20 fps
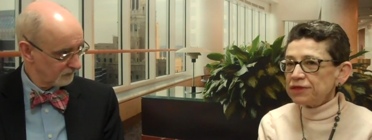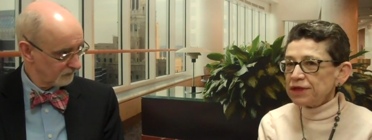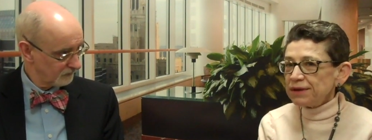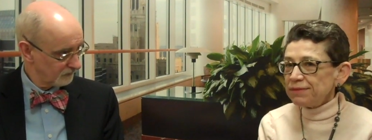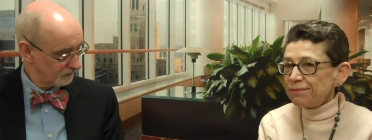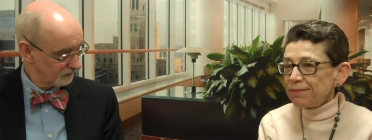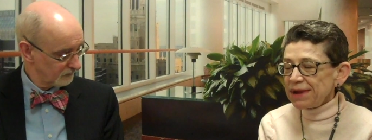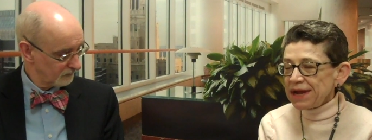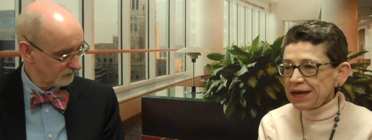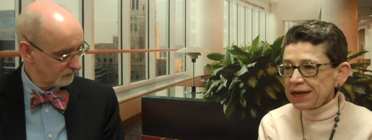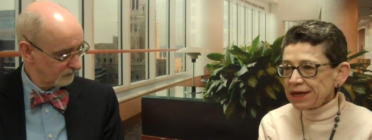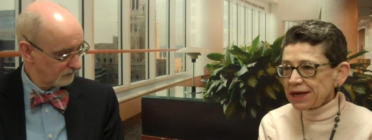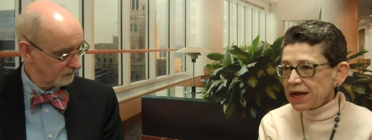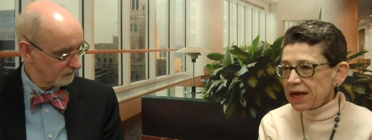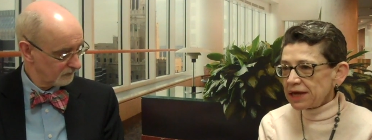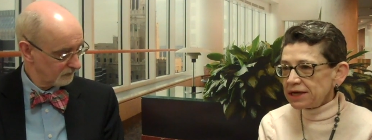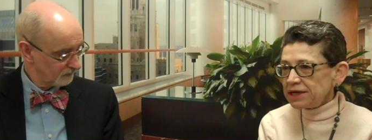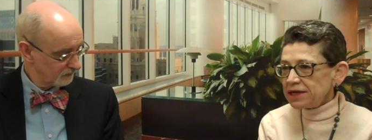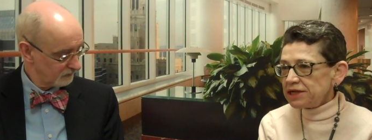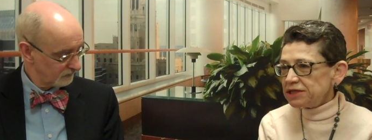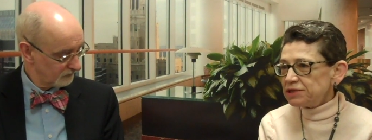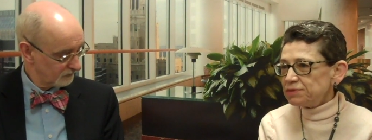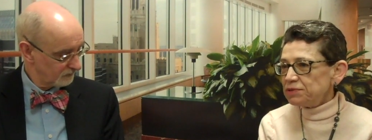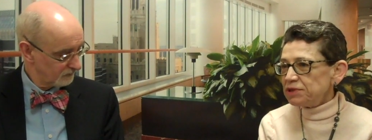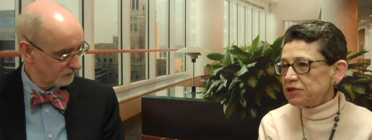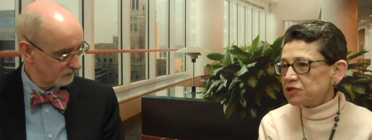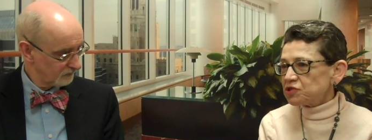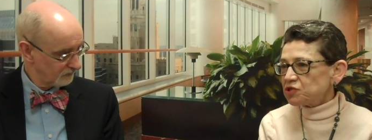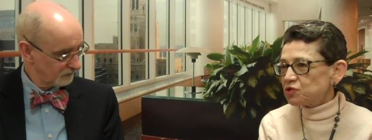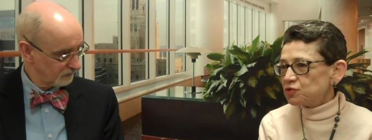Speaker 1: They may not need to
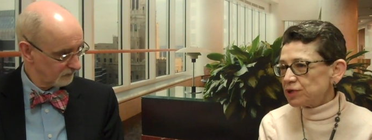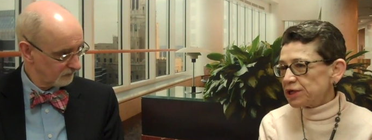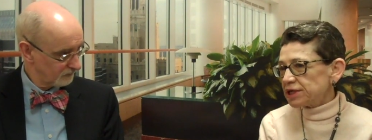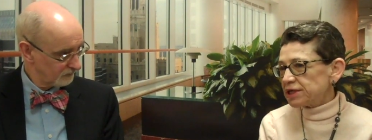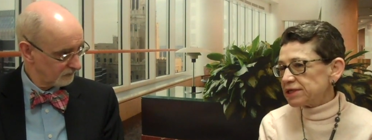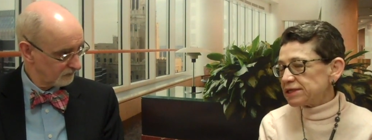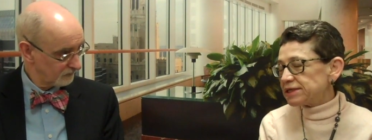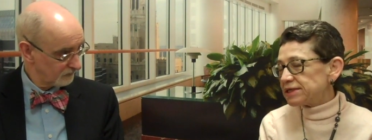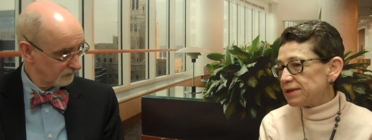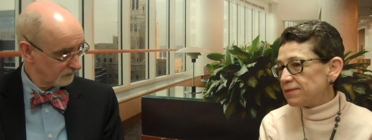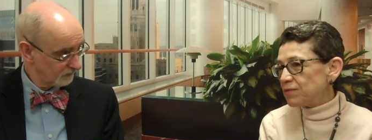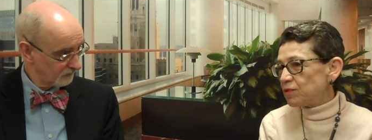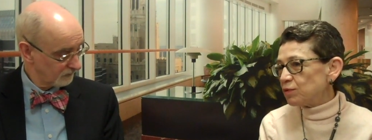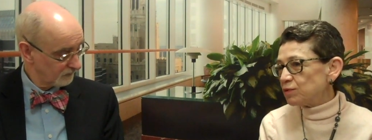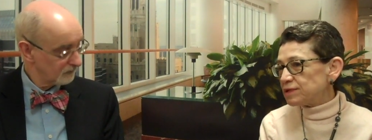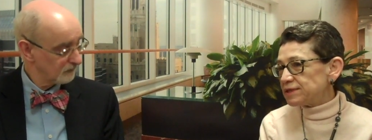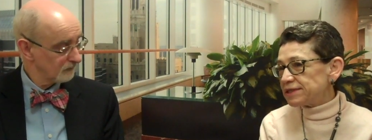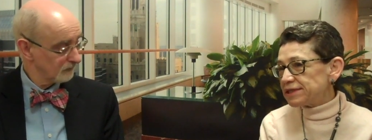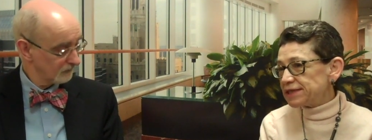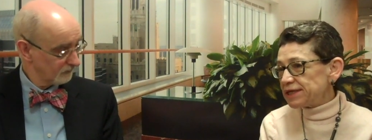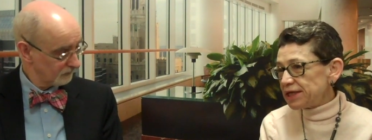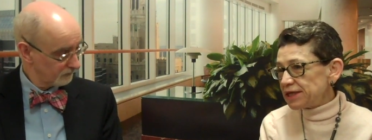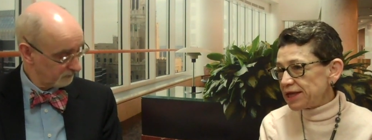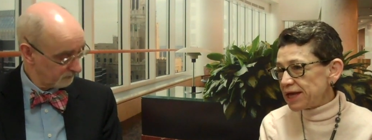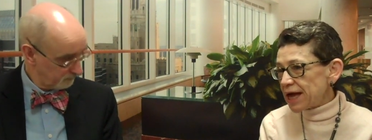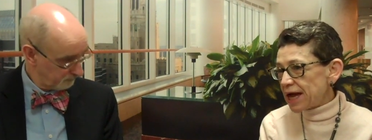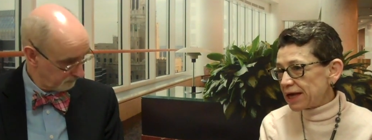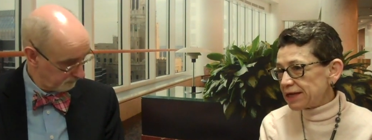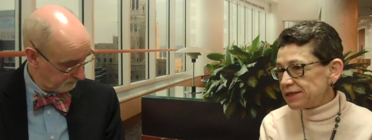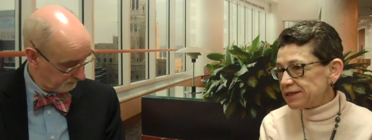be as strict as someone with
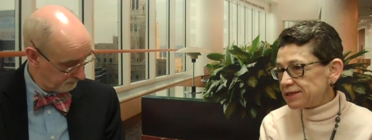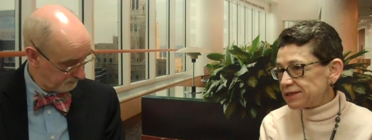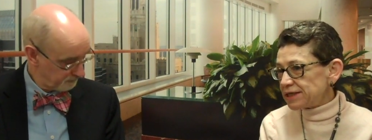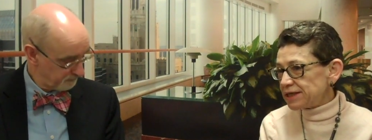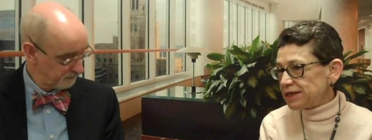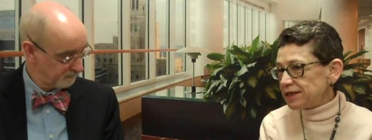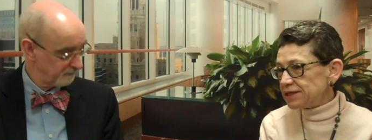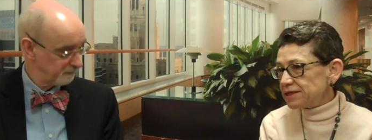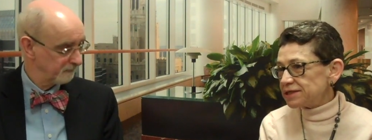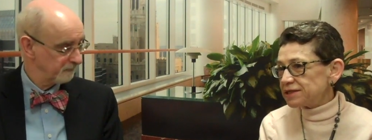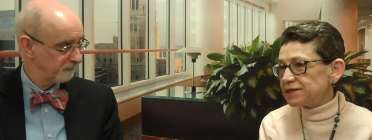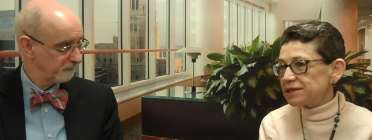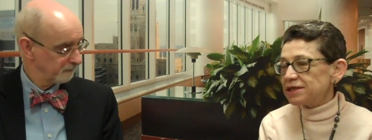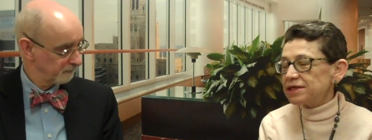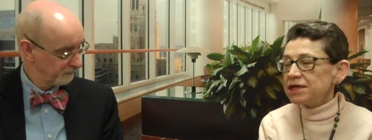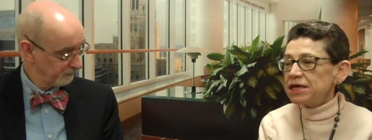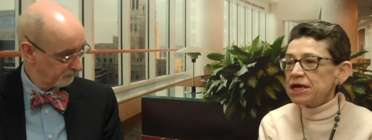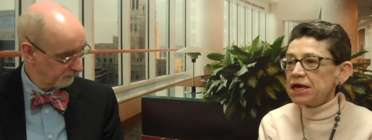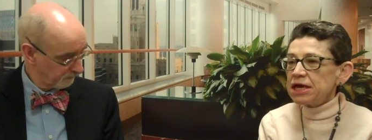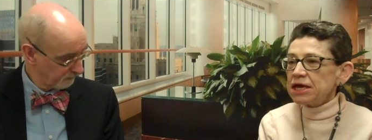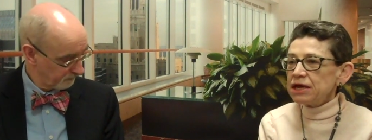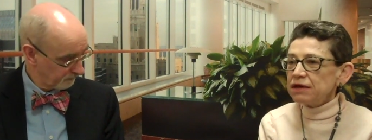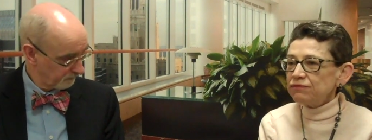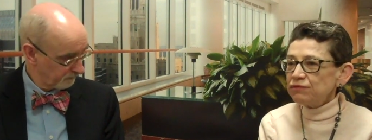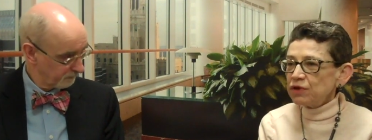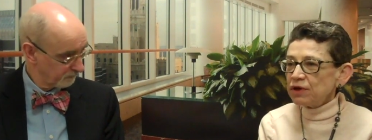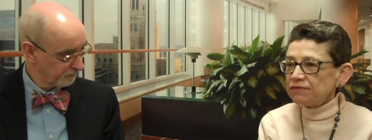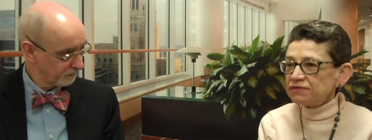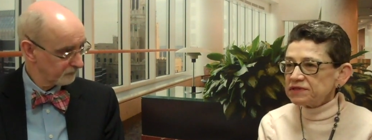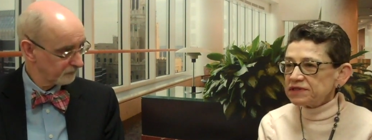celiac -hmm. disease. -hmm
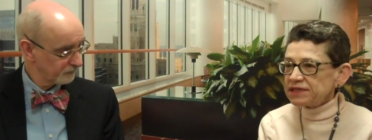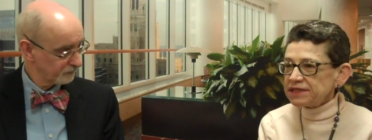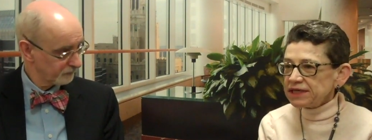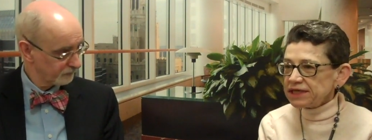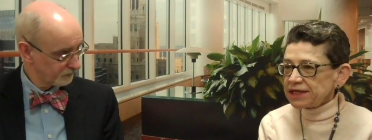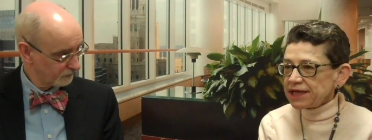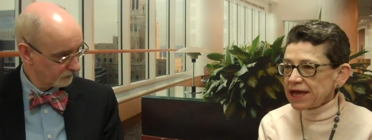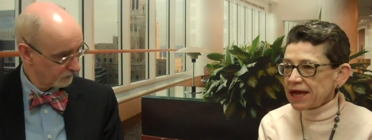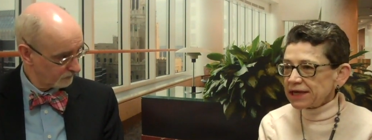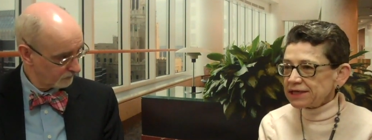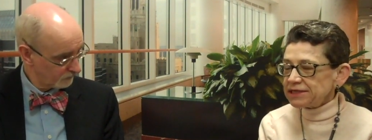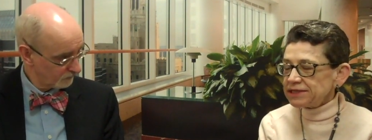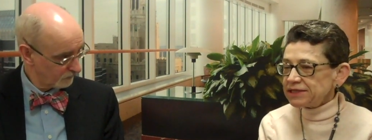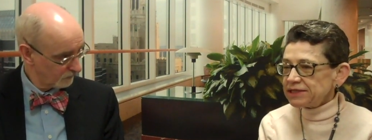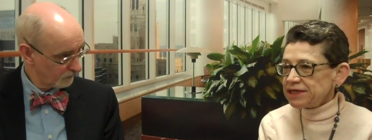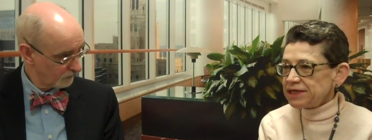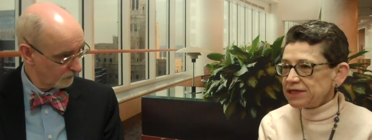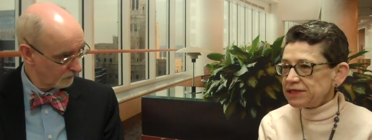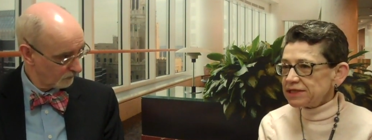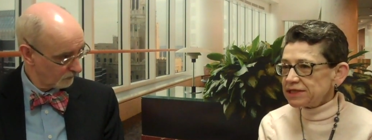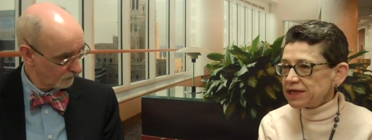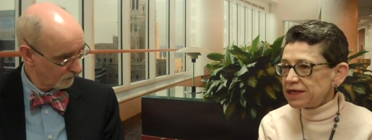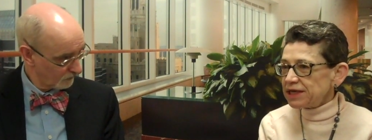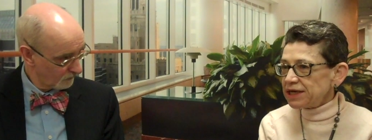if you have celiac disease